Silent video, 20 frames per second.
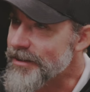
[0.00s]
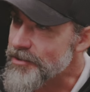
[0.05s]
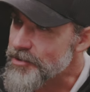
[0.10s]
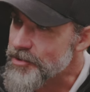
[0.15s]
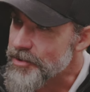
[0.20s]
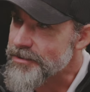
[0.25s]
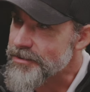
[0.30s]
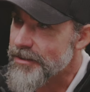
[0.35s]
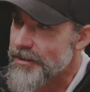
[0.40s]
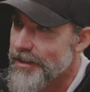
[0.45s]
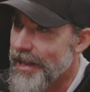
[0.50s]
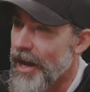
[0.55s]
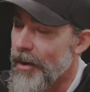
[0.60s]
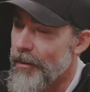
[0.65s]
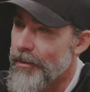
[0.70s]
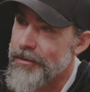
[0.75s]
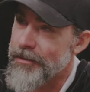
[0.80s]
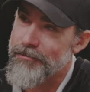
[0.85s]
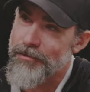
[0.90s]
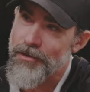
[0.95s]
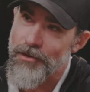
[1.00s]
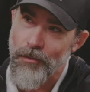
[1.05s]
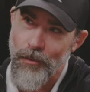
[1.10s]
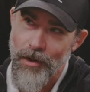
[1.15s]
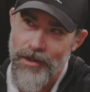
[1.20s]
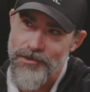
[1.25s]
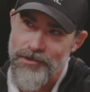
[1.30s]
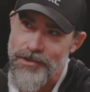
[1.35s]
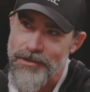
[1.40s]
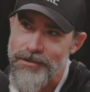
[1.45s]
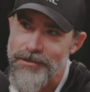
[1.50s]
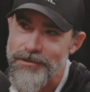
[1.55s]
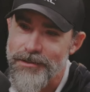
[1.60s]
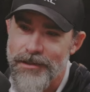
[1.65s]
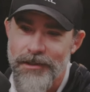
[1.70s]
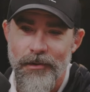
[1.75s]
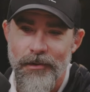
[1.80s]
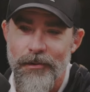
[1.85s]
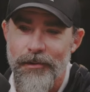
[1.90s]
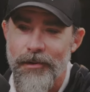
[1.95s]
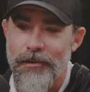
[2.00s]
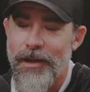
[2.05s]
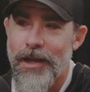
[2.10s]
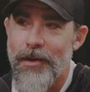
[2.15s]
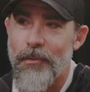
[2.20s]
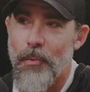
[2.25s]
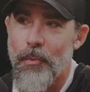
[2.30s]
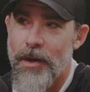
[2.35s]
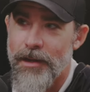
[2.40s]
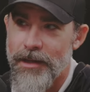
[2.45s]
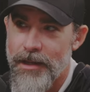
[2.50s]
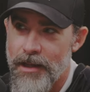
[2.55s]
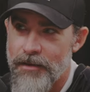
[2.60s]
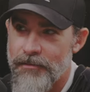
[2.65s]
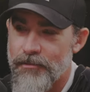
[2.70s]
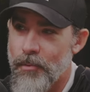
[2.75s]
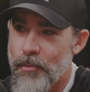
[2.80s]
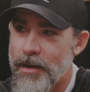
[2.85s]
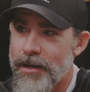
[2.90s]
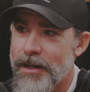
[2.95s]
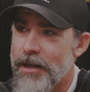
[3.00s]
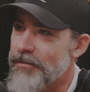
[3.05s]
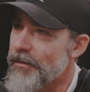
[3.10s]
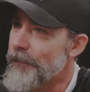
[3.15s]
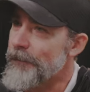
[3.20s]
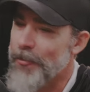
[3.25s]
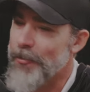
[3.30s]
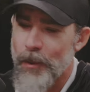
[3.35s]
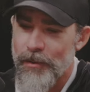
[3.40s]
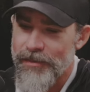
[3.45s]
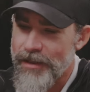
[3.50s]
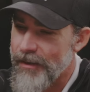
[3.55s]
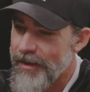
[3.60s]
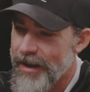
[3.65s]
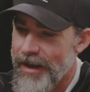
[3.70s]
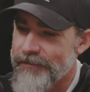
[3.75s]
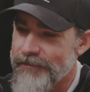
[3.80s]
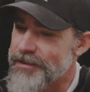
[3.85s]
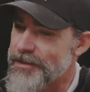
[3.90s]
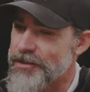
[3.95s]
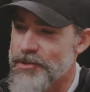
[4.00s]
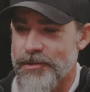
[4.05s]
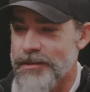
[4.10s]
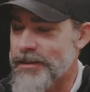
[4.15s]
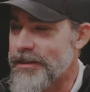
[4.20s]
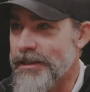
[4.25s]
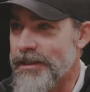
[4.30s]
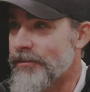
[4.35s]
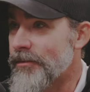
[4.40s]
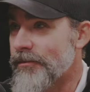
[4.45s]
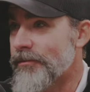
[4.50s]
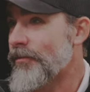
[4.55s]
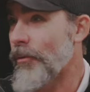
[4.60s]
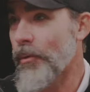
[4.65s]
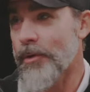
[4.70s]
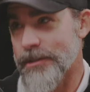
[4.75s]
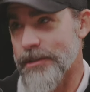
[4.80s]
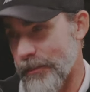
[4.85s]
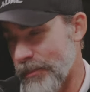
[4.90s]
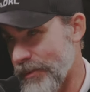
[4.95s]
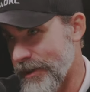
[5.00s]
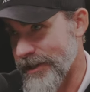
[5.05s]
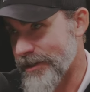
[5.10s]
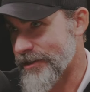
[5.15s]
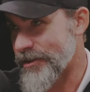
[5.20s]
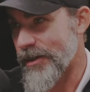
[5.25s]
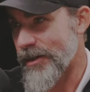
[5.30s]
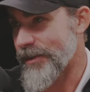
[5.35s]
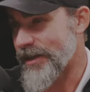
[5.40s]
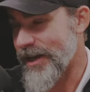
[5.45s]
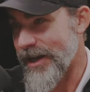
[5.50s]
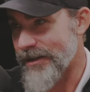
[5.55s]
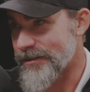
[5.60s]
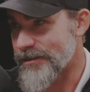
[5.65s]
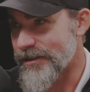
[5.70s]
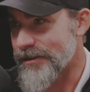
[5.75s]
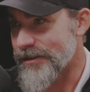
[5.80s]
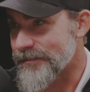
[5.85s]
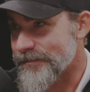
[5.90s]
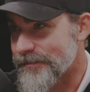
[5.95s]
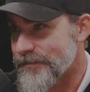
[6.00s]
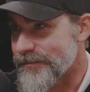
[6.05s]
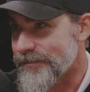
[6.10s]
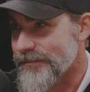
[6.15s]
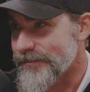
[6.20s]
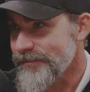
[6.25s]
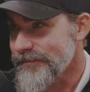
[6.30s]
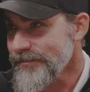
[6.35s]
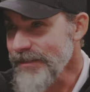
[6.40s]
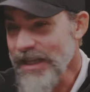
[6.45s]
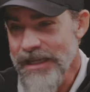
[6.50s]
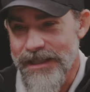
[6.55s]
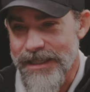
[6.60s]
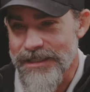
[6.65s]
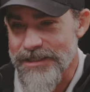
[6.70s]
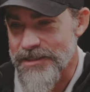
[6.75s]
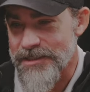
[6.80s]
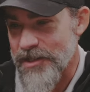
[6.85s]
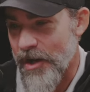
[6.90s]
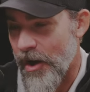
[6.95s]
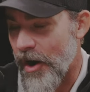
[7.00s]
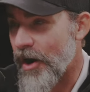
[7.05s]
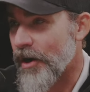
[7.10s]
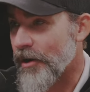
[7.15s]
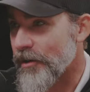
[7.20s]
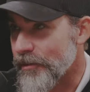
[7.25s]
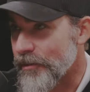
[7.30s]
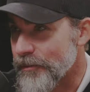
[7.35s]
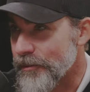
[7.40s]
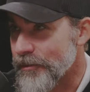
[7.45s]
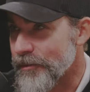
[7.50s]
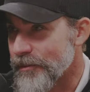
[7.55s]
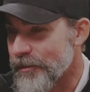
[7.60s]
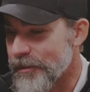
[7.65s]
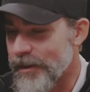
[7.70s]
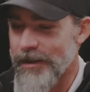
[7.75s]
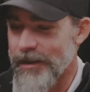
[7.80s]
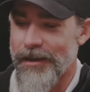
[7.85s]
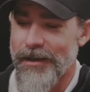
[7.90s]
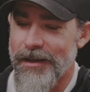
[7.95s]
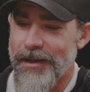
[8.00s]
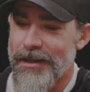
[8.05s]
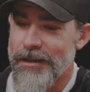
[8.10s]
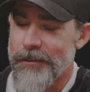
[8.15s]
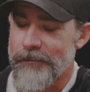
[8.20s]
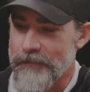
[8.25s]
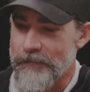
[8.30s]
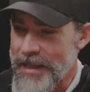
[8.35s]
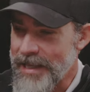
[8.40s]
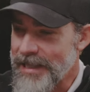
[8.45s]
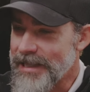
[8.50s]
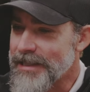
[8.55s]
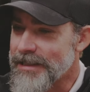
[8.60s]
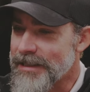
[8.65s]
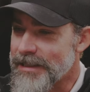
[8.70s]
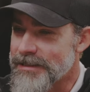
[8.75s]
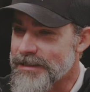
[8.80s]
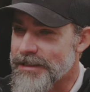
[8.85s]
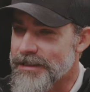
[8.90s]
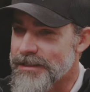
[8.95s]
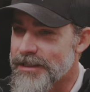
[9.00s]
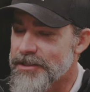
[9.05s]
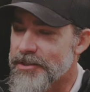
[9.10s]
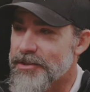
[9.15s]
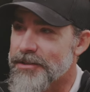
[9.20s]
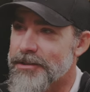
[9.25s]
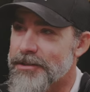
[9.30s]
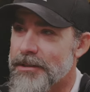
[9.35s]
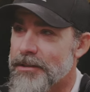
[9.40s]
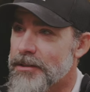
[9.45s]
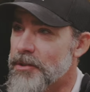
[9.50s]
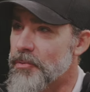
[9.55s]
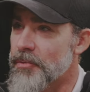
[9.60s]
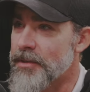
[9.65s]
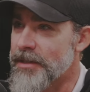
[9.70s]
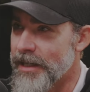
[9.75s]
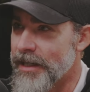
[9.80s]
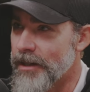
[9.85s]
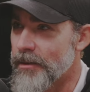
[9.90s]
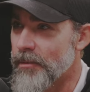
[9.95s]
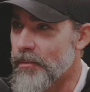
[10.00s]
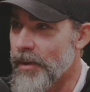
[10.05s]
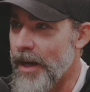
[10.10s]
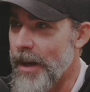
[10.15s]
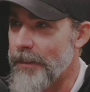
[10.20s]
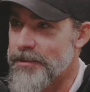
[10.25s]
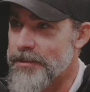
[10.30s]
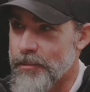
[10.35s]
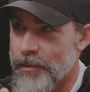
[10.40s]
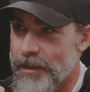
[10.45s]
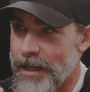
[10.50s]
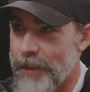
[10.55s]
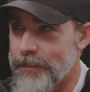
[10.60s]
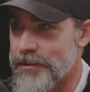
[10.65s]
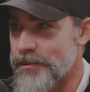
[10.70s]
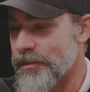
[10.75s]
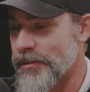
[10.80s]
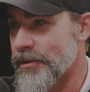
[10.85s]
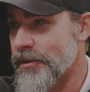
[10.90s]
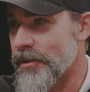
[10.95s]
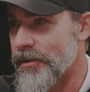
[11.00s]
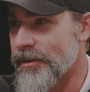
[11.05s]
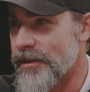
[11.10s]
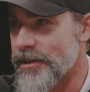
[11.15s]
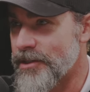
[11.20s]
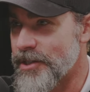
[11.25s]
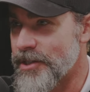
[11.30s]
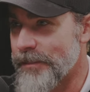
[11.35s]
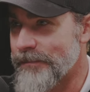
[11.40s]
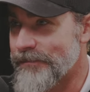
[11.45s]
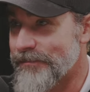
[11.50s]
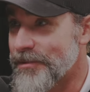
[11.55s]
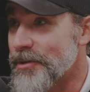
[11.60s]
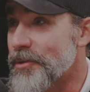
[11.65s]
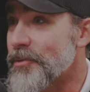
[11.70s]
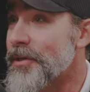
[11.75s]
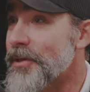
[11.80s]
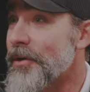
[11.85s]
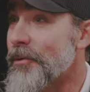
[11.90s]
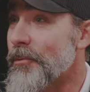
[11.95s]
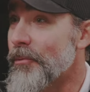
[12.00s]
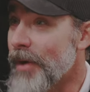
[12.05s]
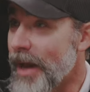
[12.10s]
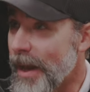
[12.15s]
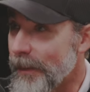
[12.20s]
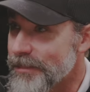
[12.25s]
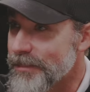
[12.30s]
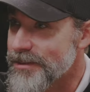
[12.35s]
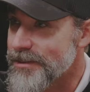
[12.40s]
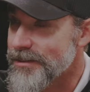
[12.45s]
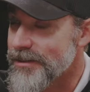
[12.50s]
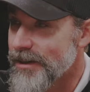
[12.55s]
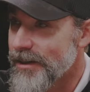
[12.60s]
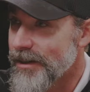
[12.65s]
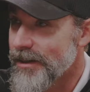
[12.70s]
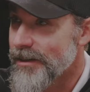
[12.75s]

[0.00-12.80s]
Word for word: is just allowing for questions and going okay what if what if without having to even force a predetermined answer Let's talk through making these decisions. You get reps. What happens when you go to the gym? You get reps